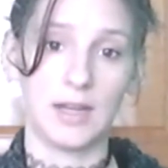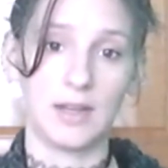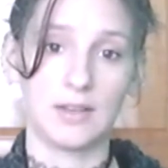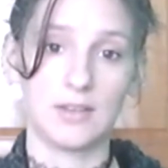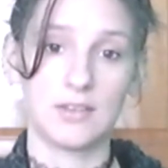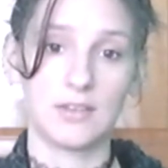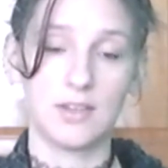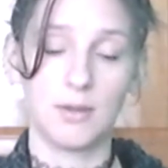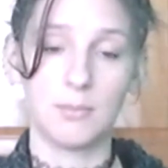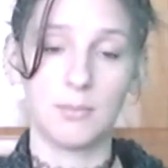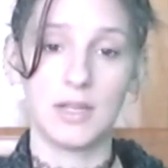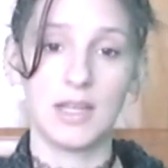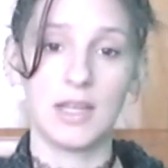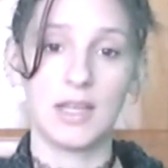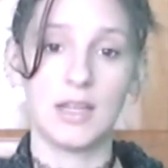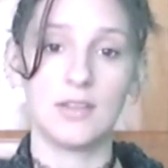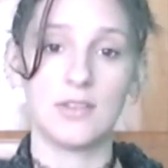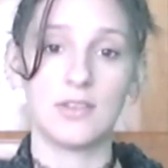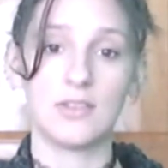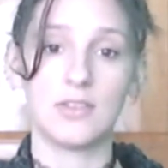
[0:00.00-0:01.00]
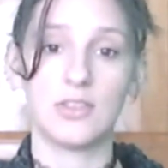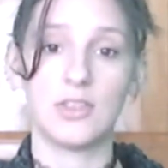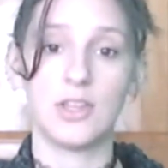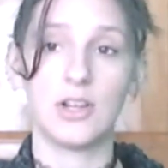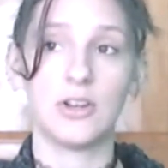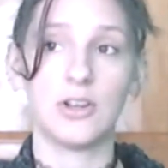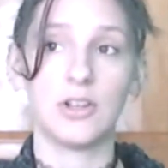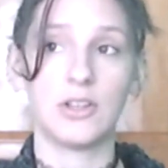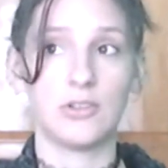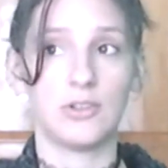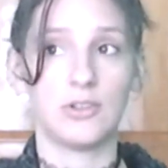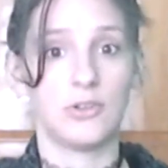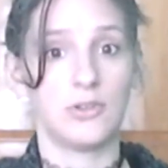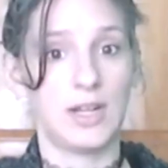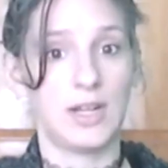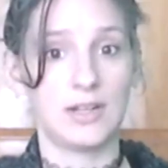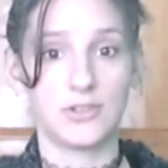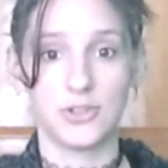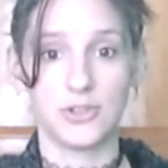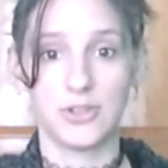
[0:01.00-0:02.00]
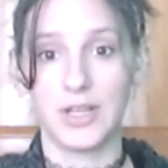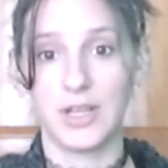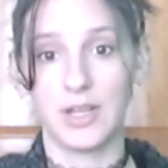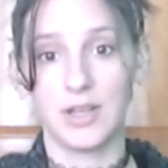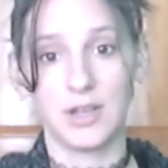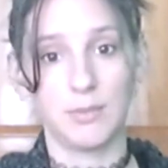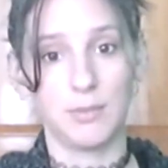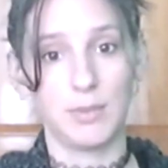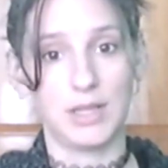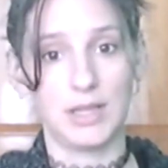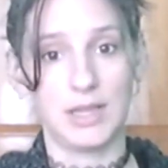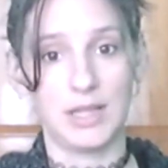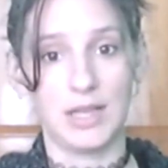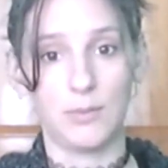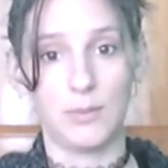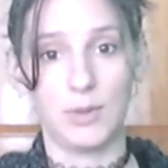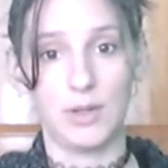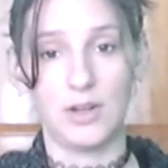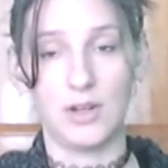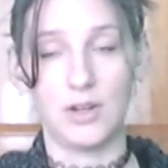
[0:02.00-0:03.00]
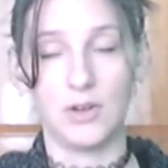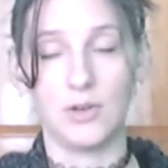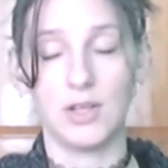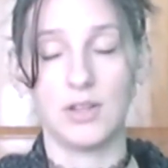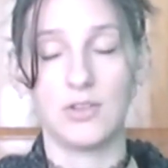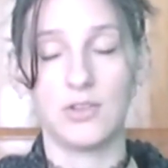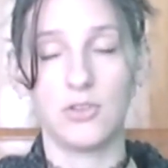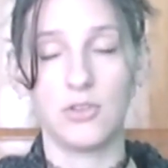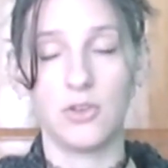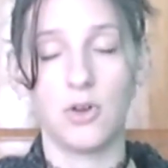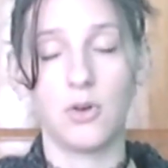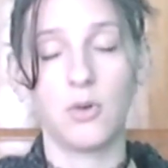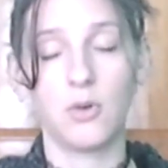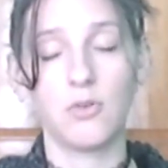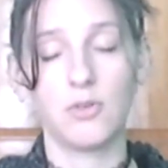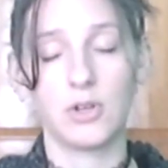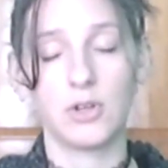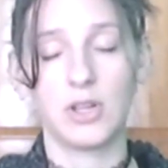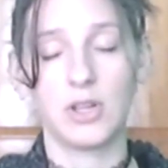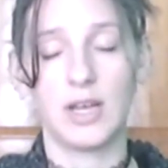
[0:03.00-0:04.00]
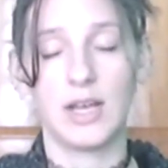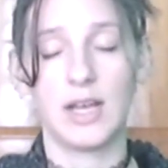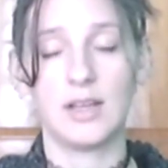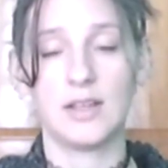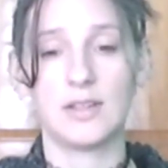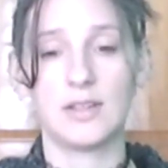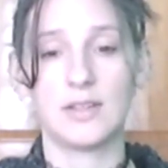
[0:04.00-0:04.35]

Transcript: Some days there is no natural light coming in that window. It's so overcast,